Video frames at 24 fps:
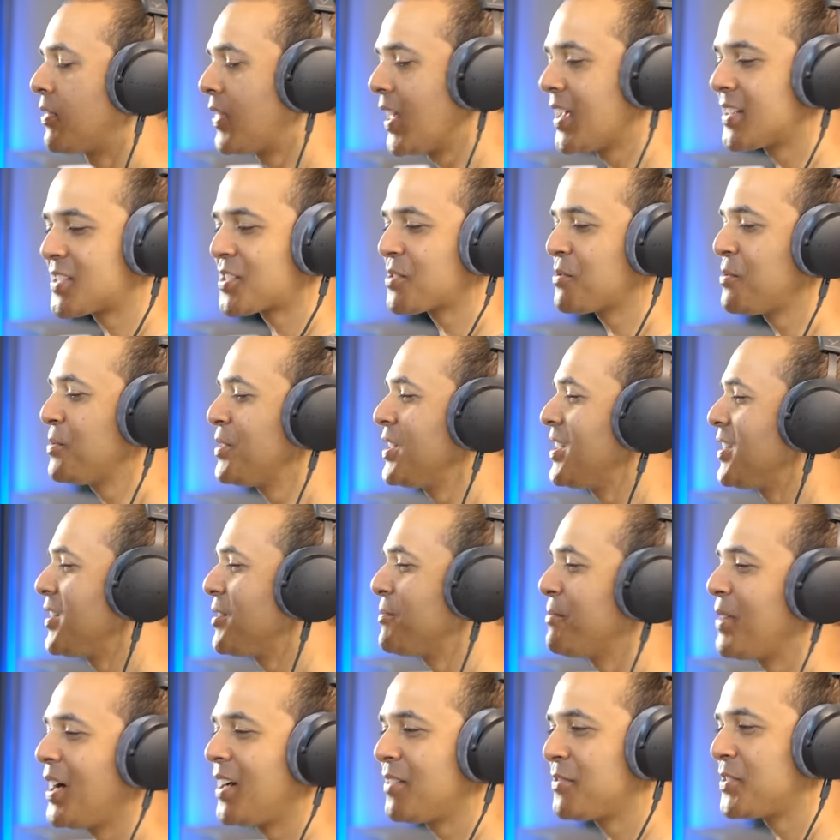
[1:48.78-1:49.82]
There's a
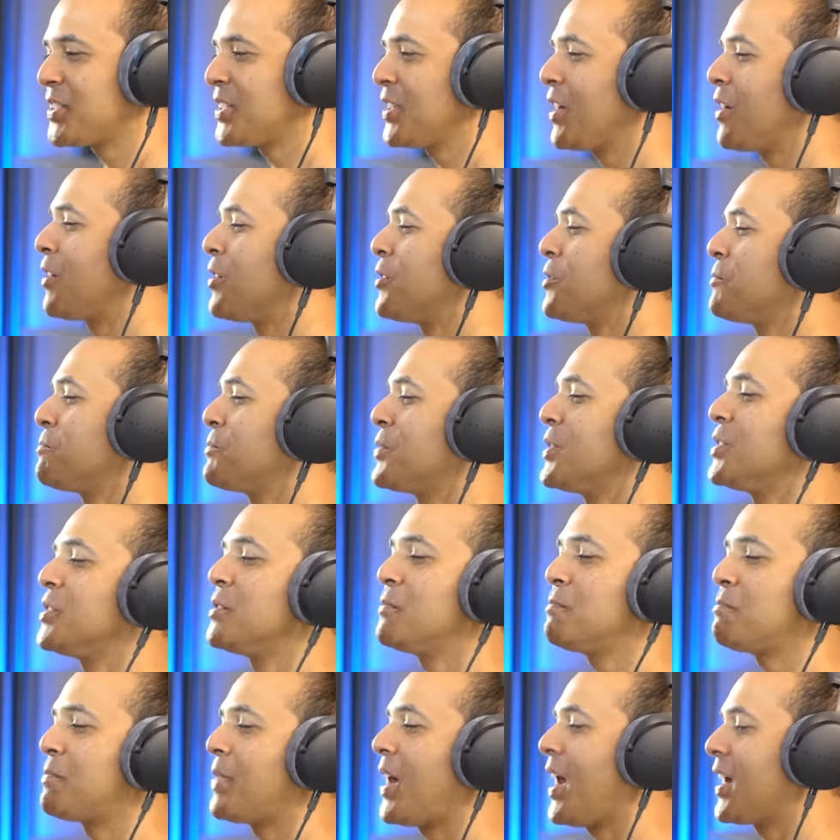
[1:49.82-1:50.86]
rhythm of a no
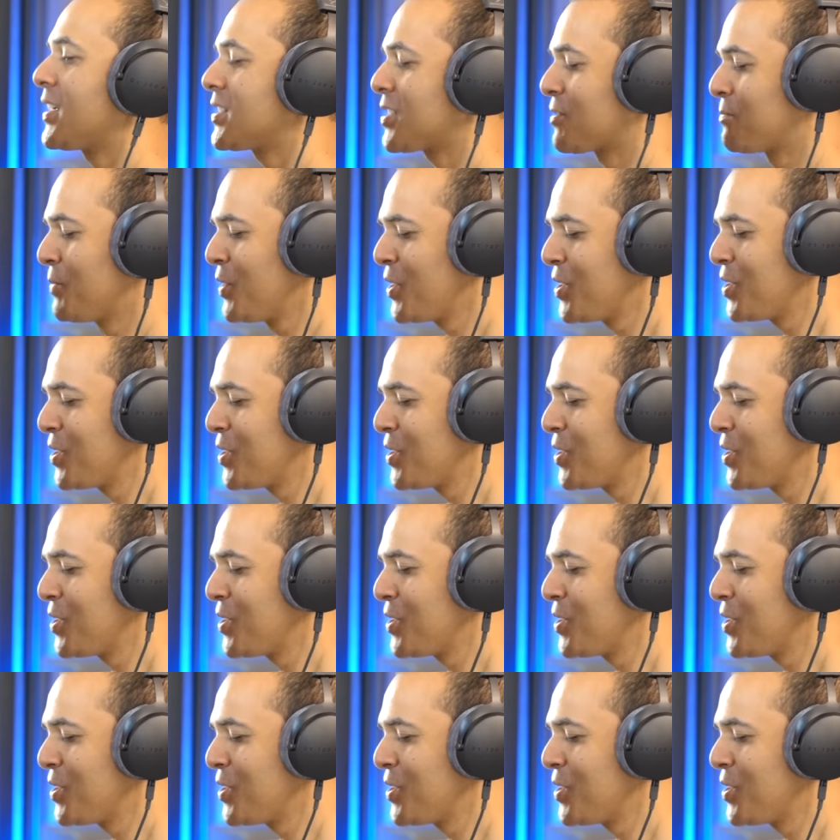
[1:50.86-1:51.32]
boombox.